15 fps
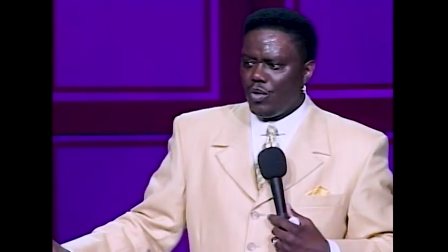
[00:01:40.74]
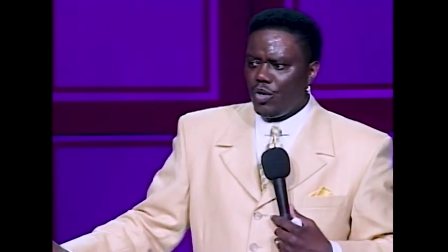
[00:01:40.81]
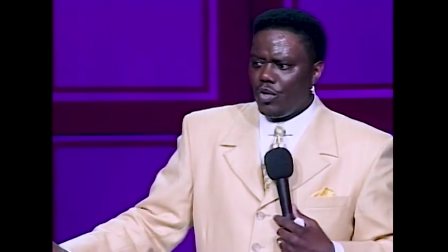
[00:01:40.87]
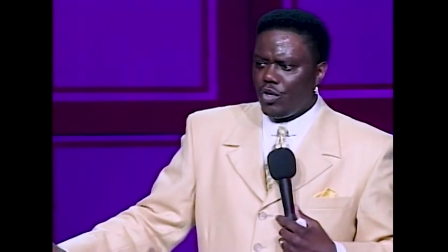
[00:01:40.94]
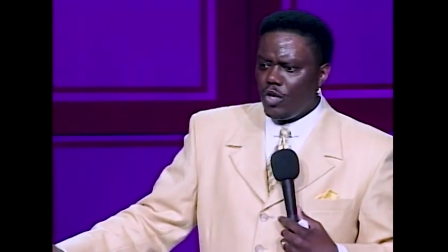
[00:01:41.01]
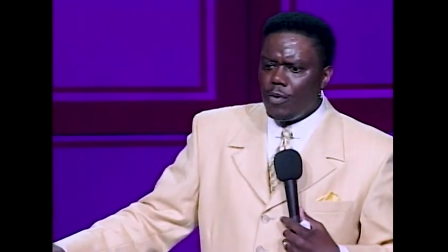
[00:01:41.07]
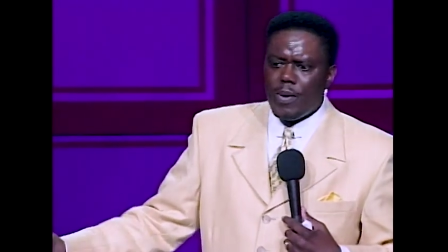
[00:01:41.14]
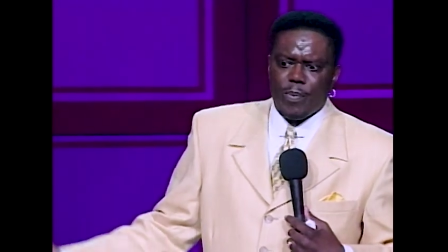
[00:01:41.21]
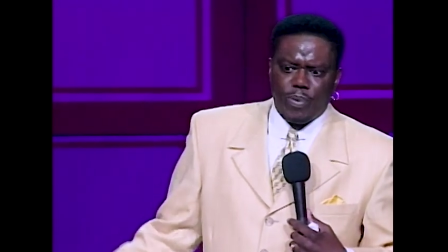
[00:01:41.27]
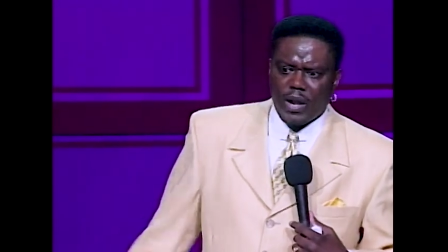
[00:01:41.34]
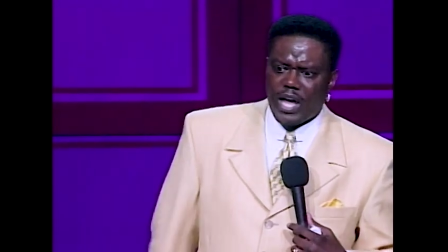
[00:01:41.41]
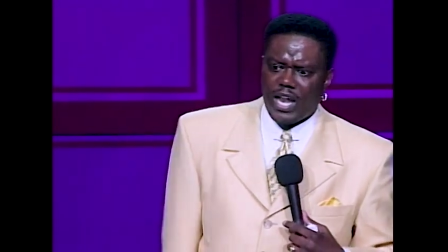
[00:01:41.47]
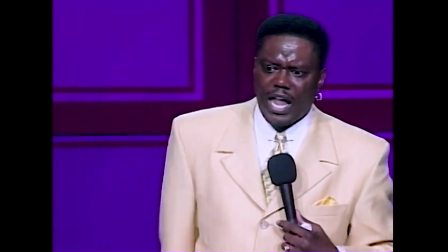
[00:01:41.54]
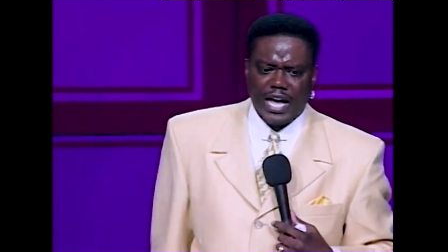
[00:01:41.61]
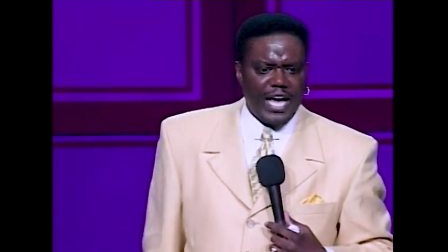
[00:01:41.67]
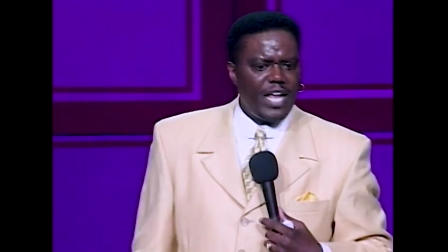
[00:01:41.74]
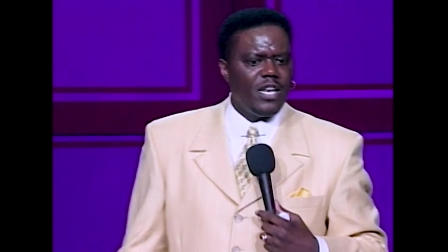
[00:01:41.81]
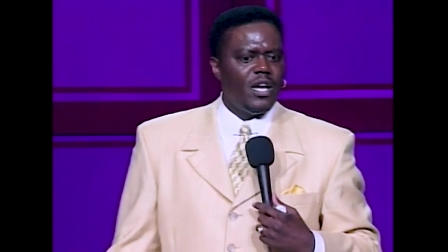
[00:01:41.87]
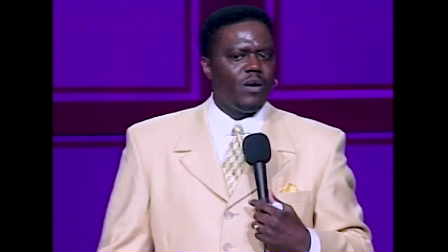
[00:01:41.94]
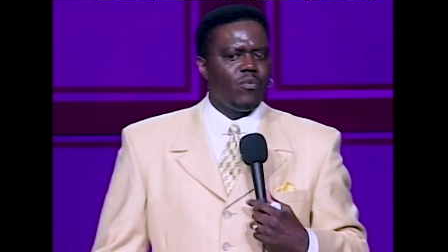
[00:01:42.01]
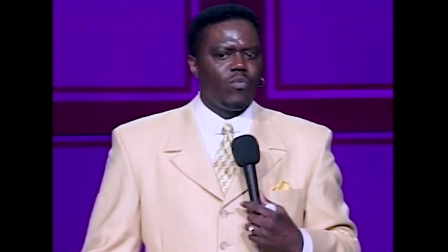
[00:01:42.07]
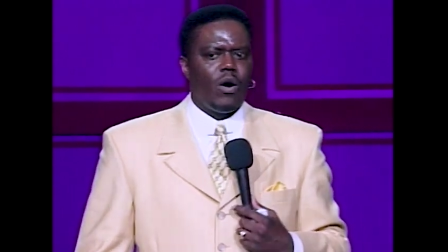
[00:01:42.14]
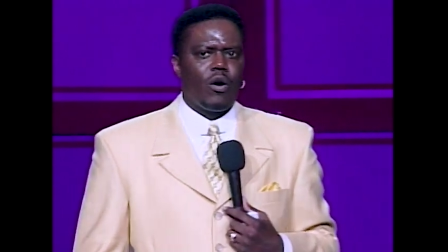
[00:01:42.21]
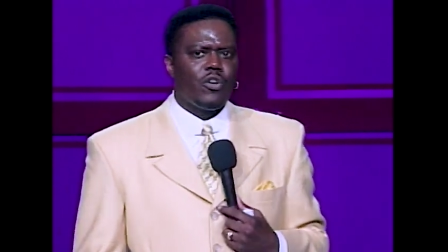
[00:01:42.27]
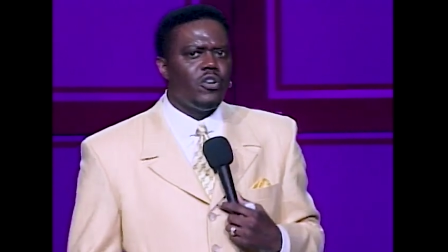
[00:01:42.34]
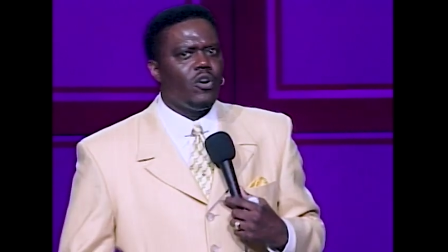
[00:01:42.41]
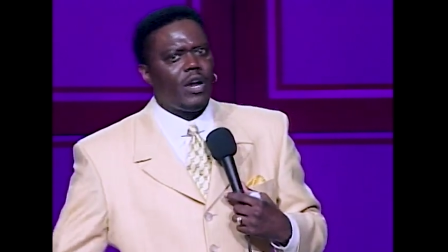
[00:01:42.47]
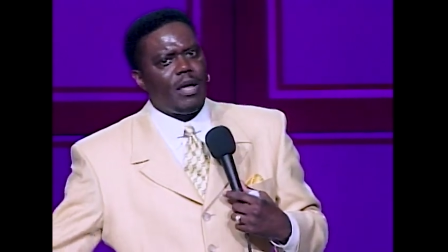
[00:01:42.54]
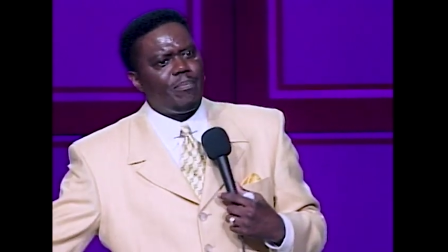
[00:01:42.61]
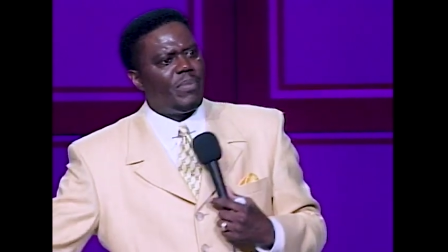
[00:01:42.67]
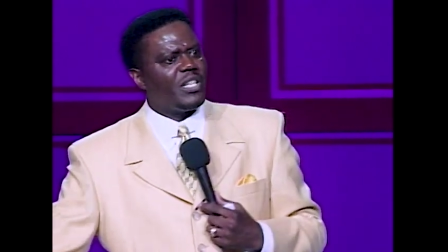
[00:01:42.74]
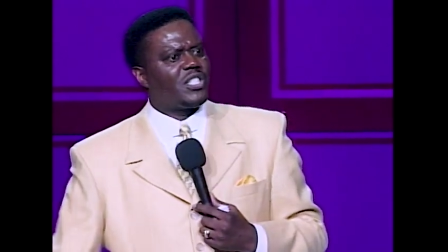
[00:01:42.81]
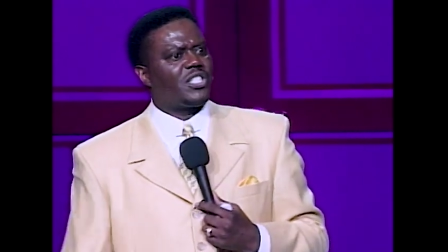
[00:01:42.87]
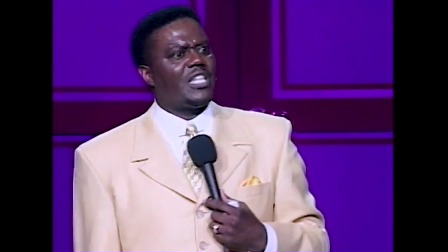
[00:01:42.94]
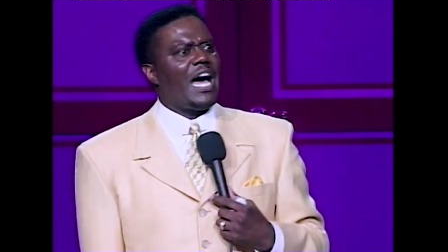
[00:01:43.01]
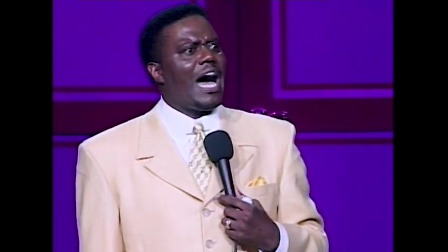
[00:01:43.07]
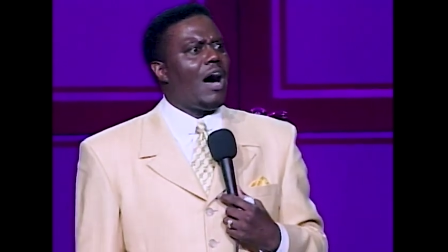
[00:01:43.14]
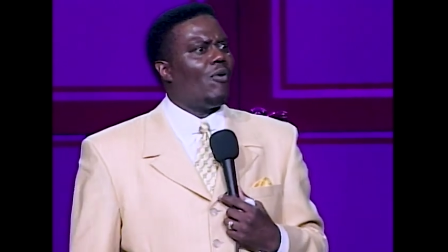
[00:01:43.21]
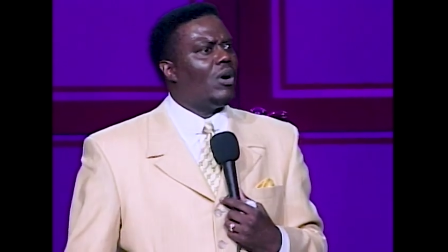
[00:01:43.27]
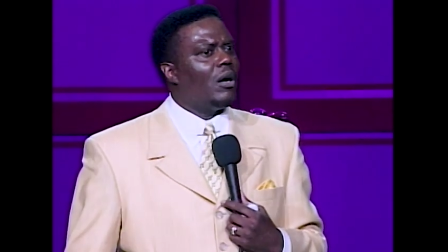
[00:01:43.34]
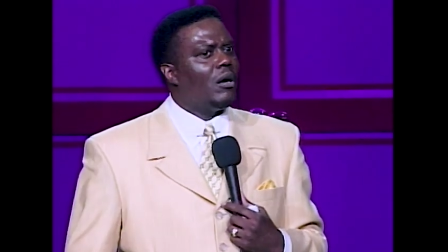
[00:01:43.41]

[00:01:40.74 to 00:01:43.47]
You be playing like ain't nothing wrong. You know that bitch sour.